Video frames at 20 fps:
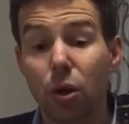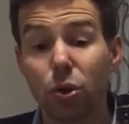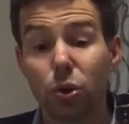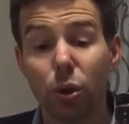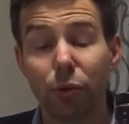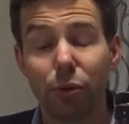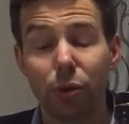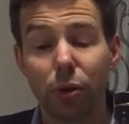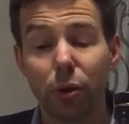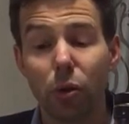
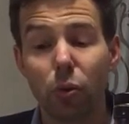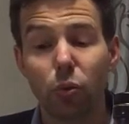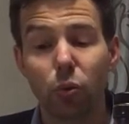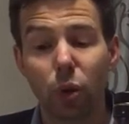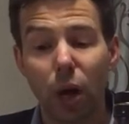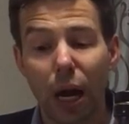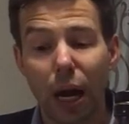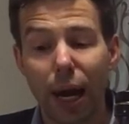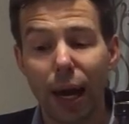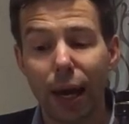So if you're a
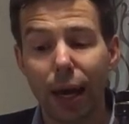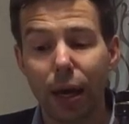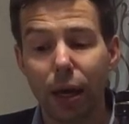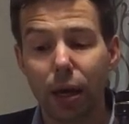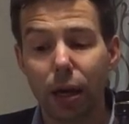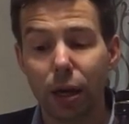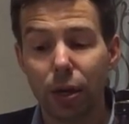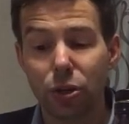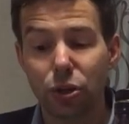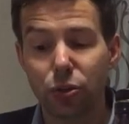
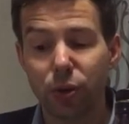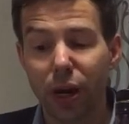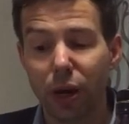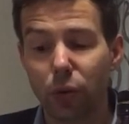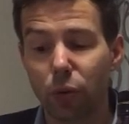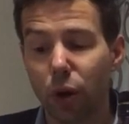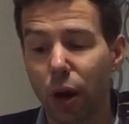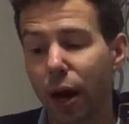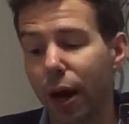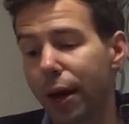rye, a
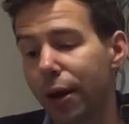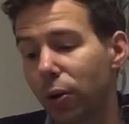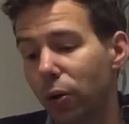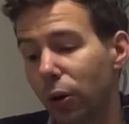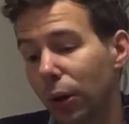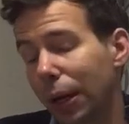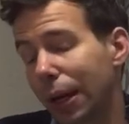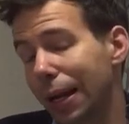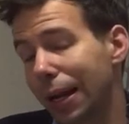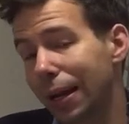straight rye
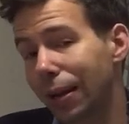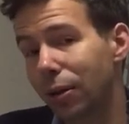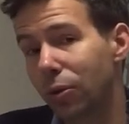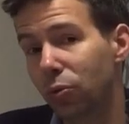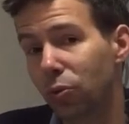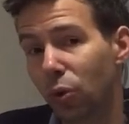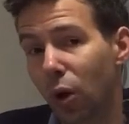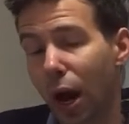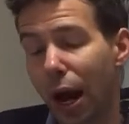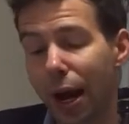or a
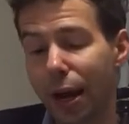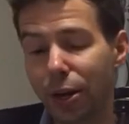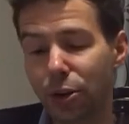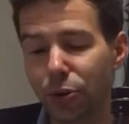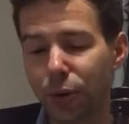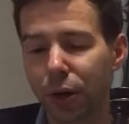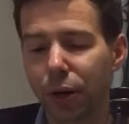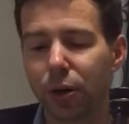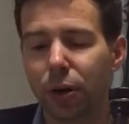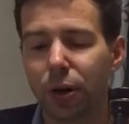Canadian rye
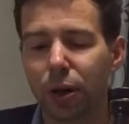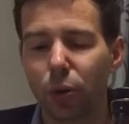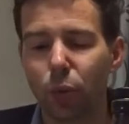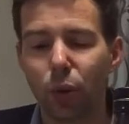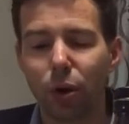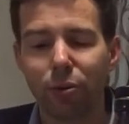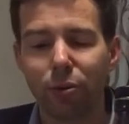drinker and you